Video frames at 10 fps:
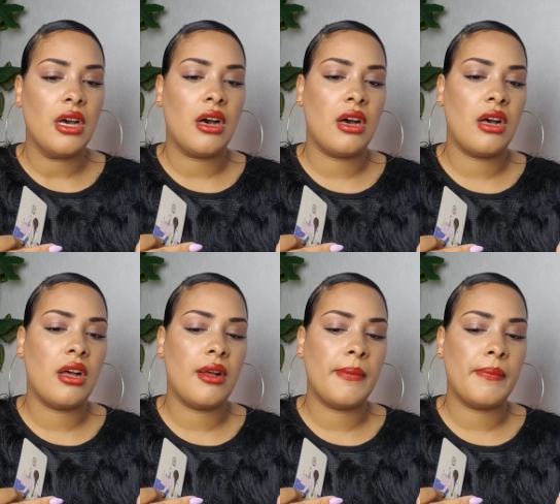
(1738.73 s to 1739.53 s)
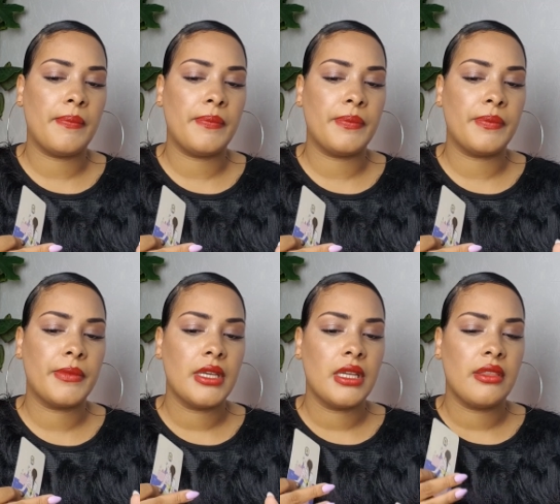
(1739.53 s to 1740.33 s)

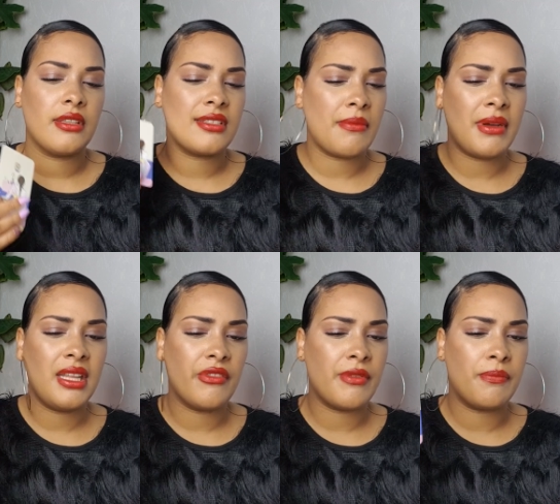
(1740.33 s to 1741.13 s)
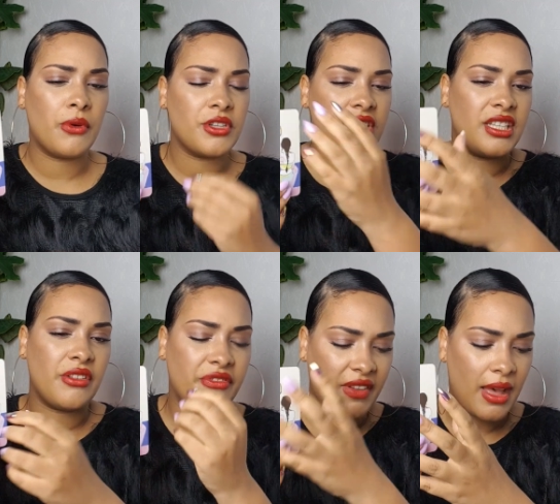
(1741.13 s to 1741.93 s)
Um, somebody of importance in
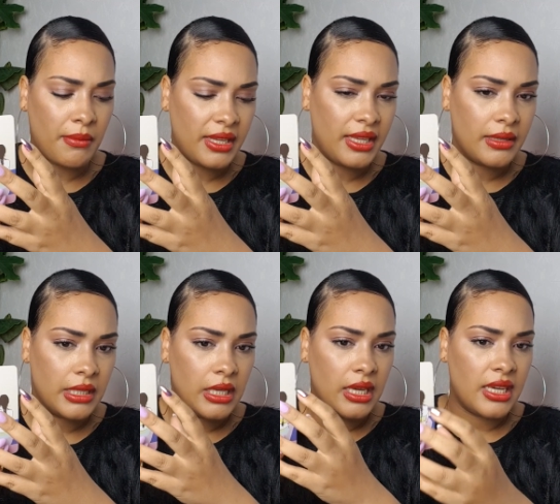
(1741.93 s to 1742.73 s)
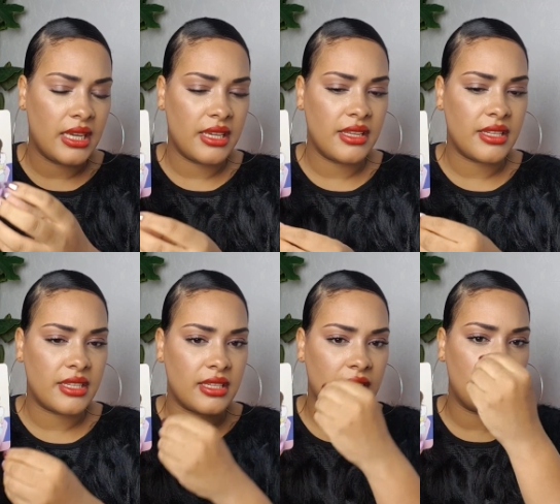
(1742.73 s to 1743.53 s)
your family is